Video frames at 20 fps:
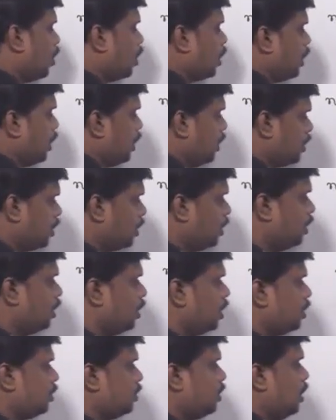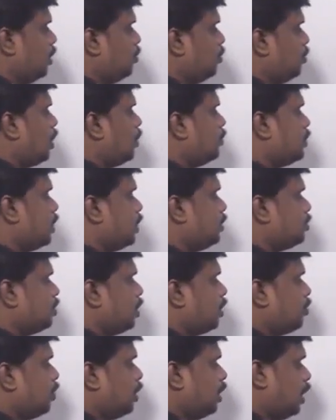lock here. The number of threads
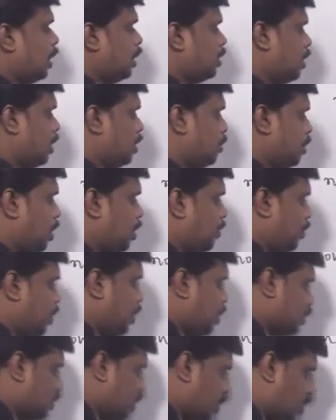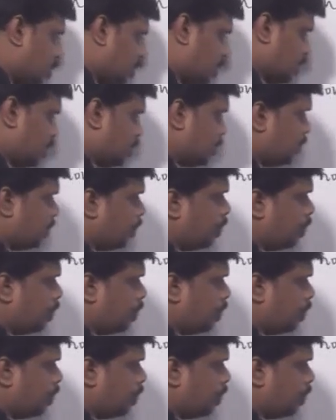are 1 and the number of locks are 1.